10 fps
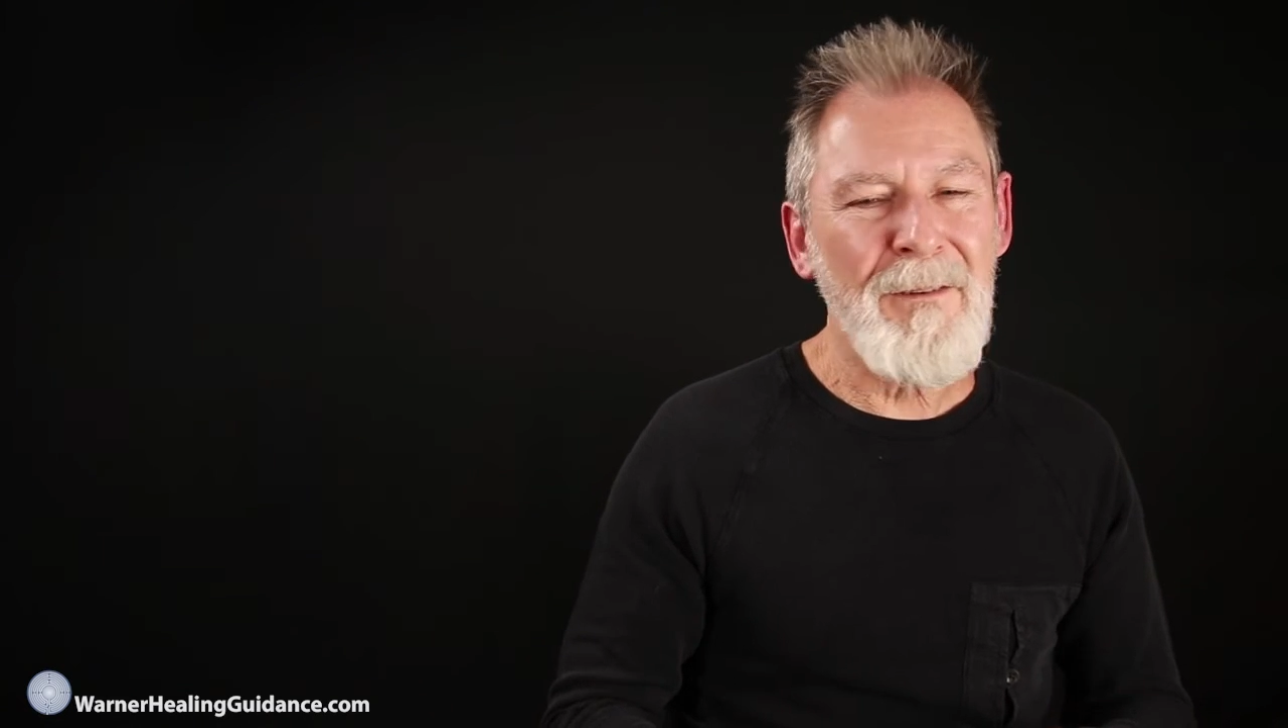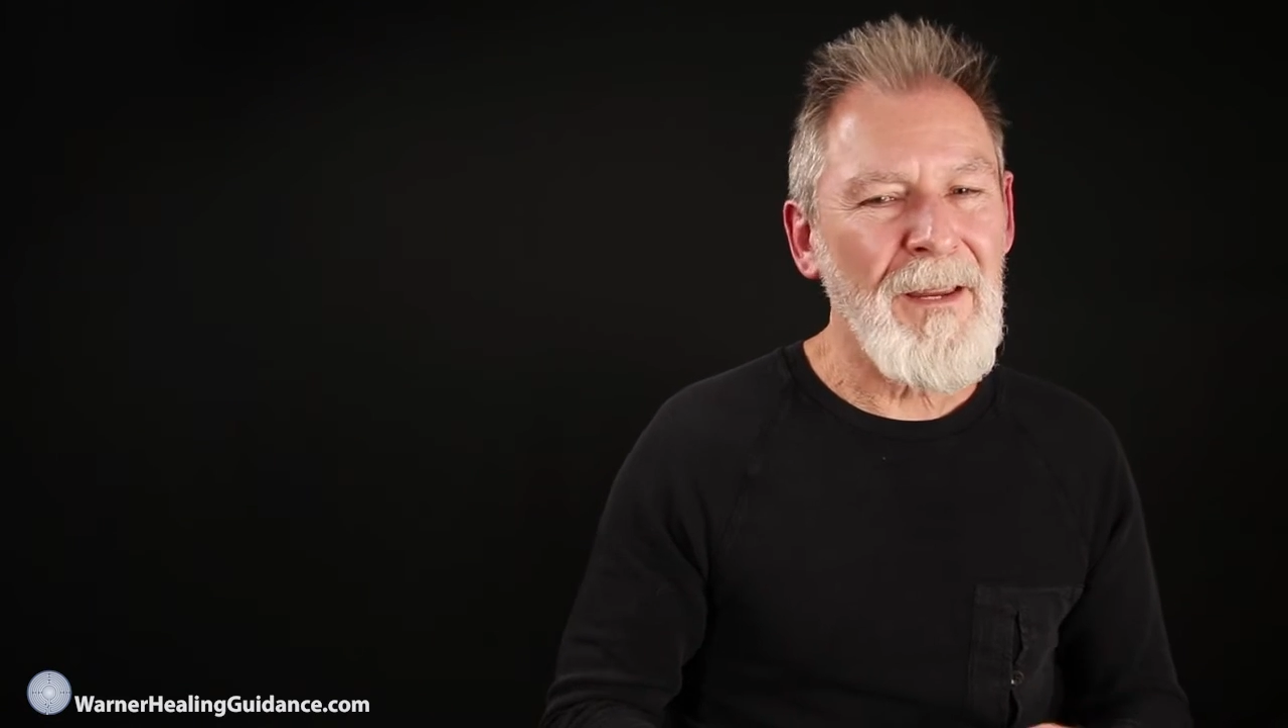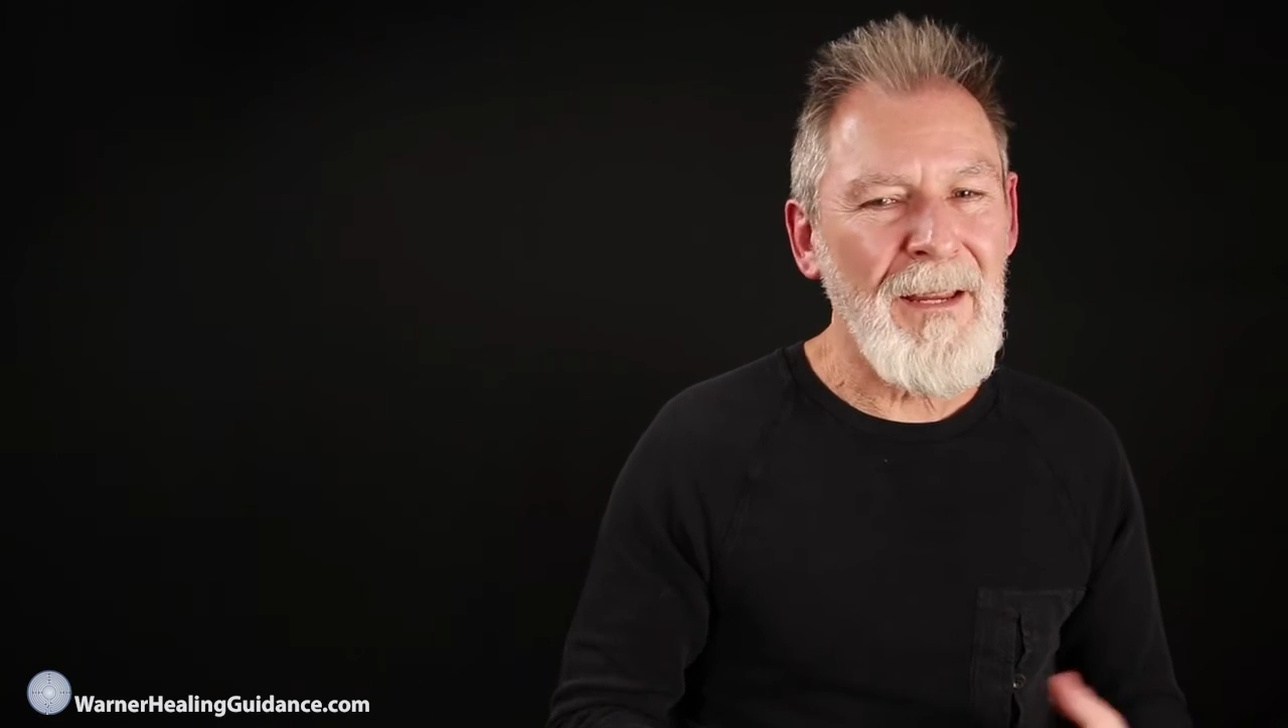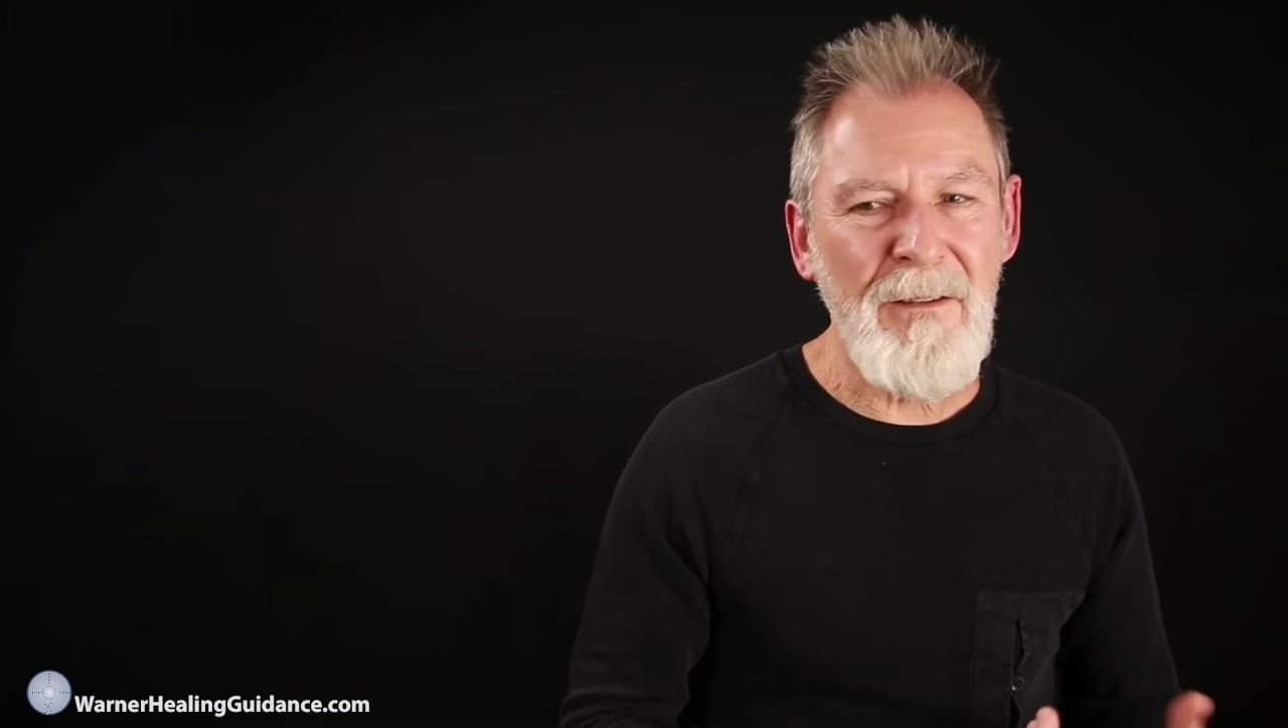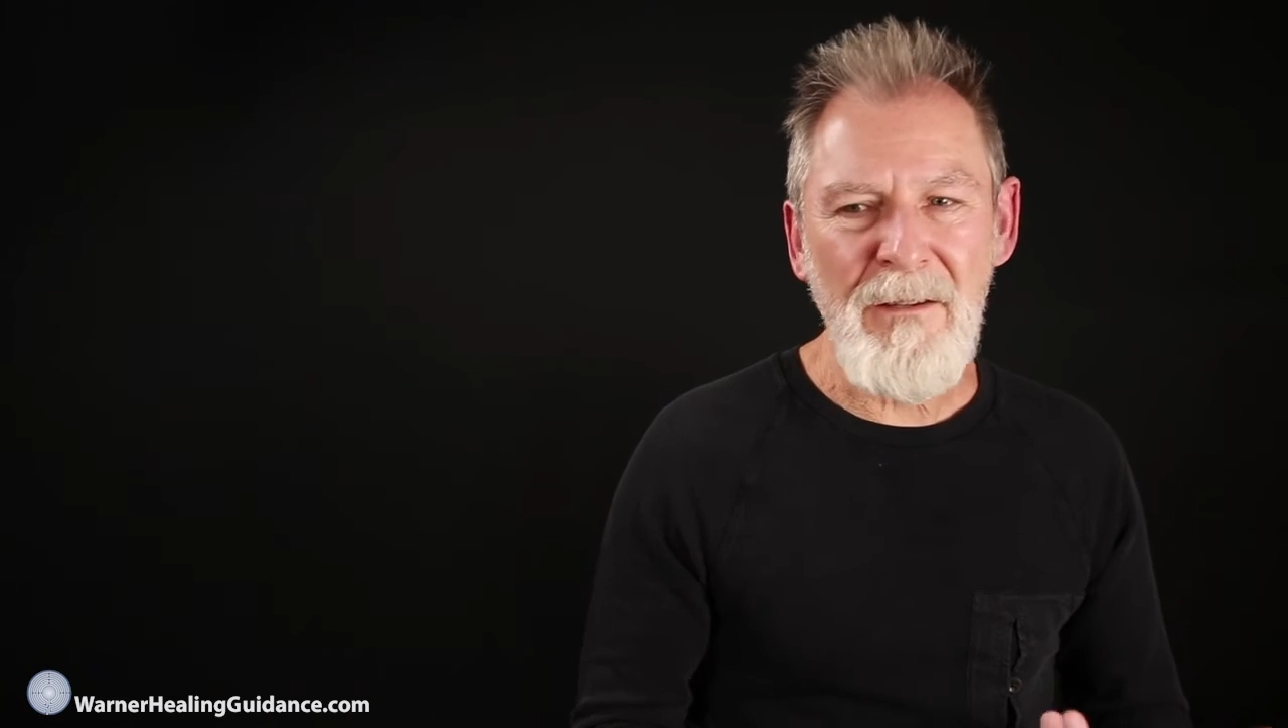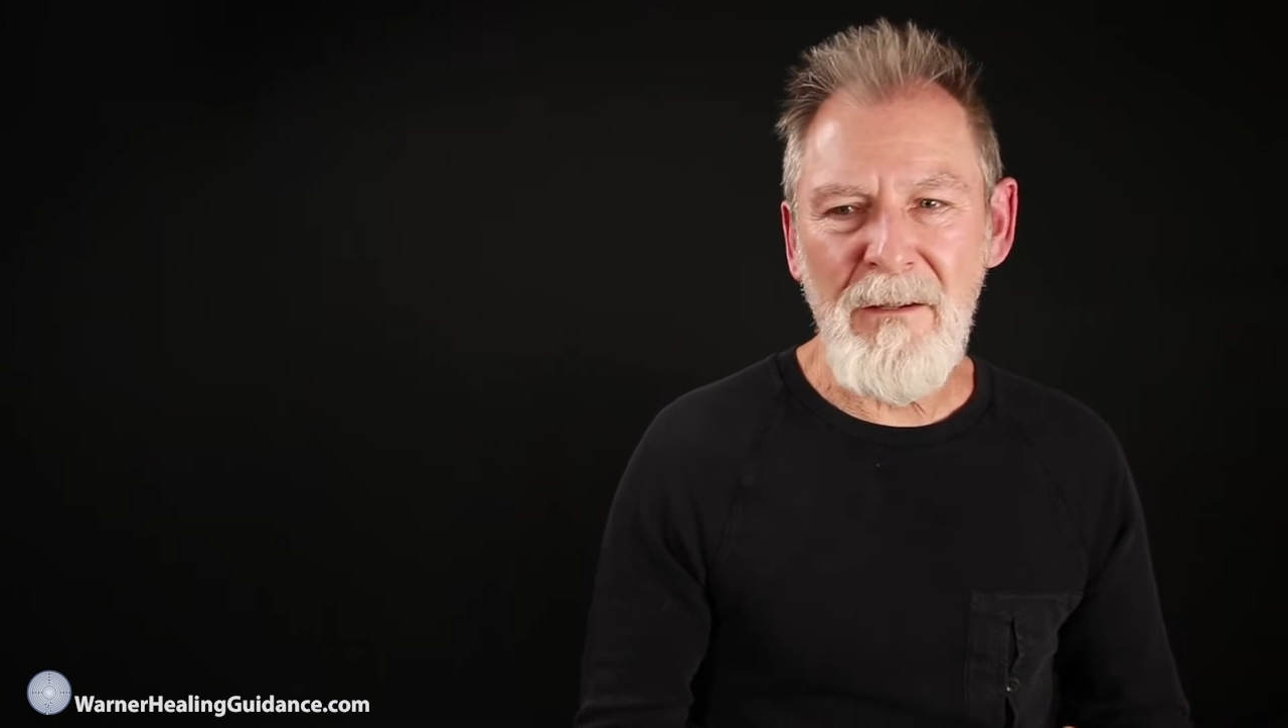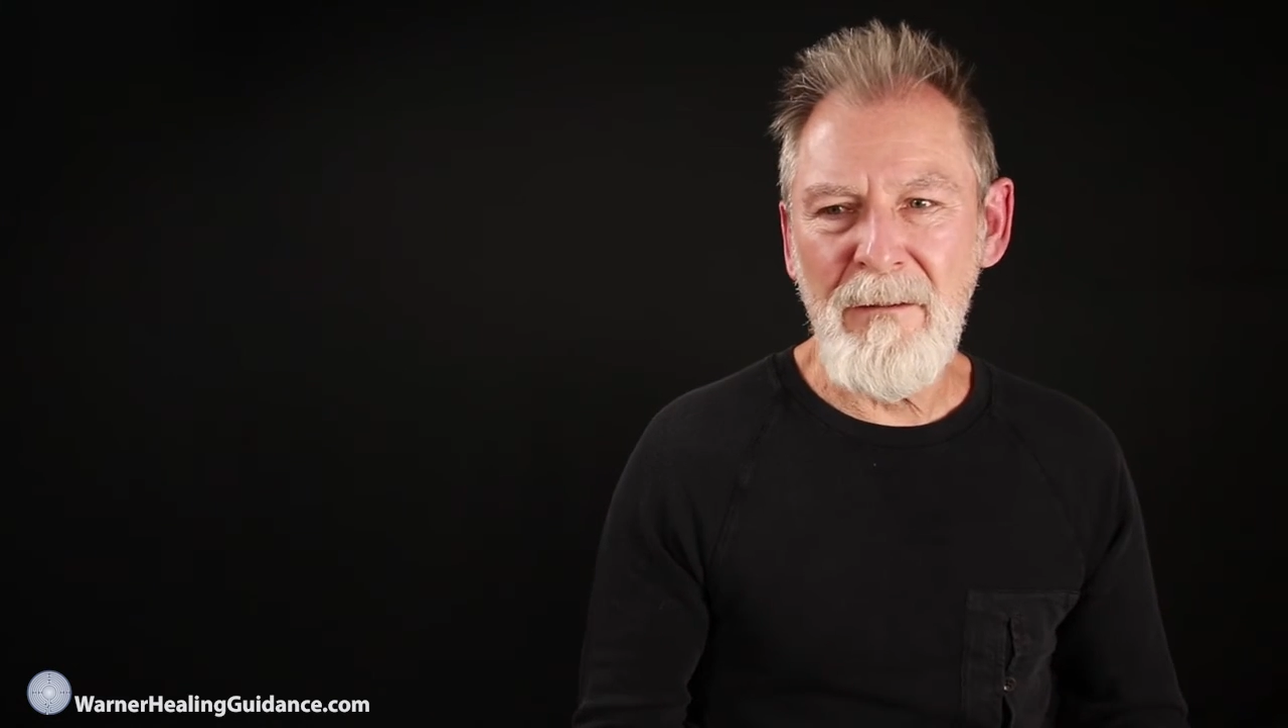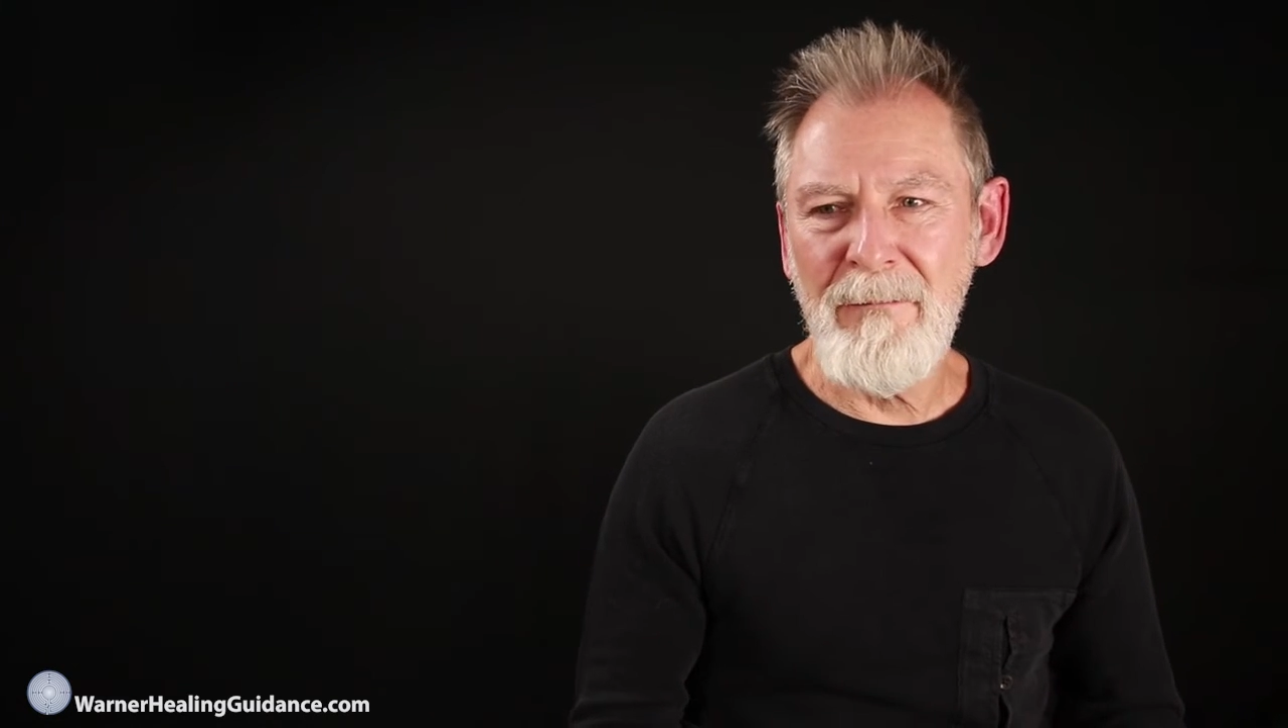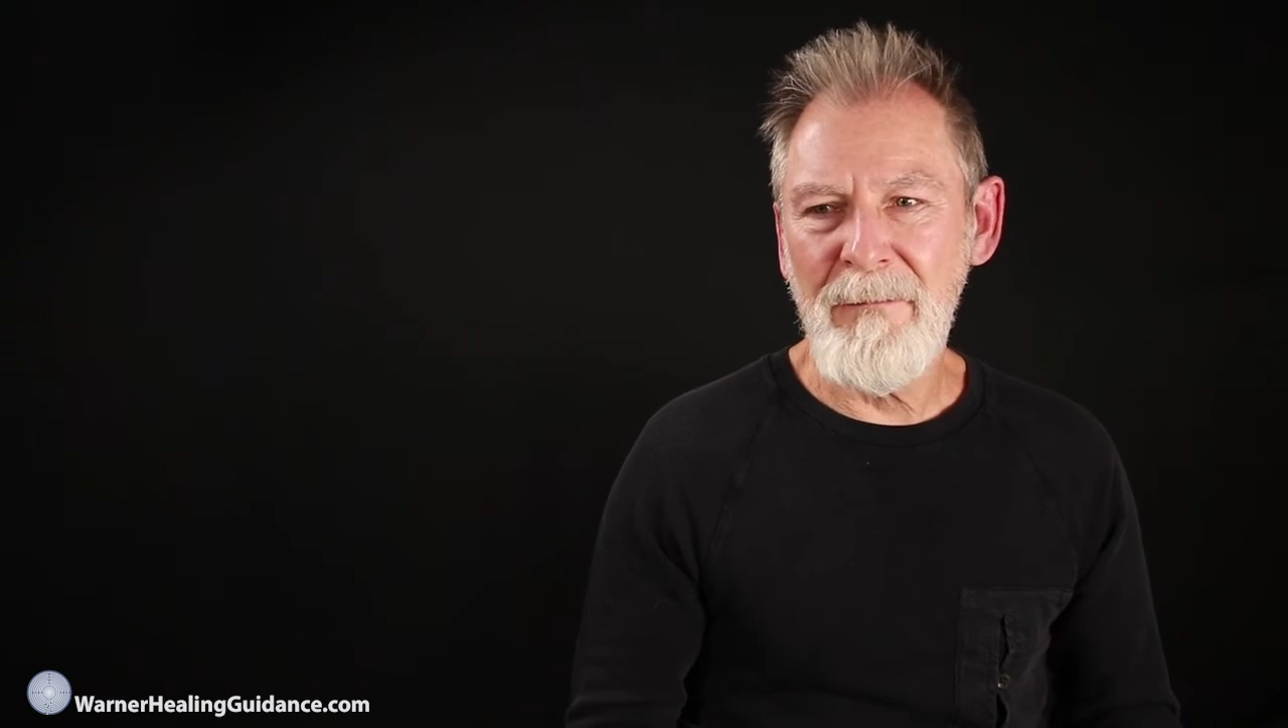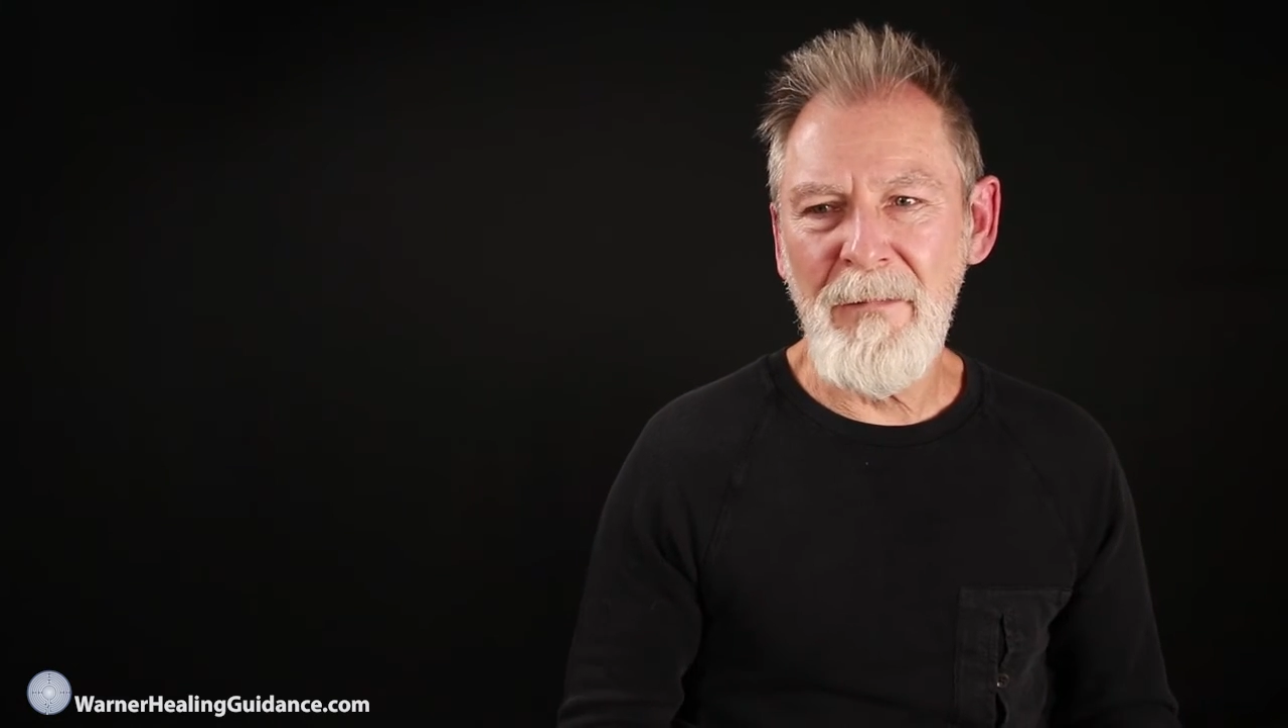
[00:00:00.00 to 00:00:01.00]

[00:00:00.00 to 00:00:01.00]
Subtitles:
need to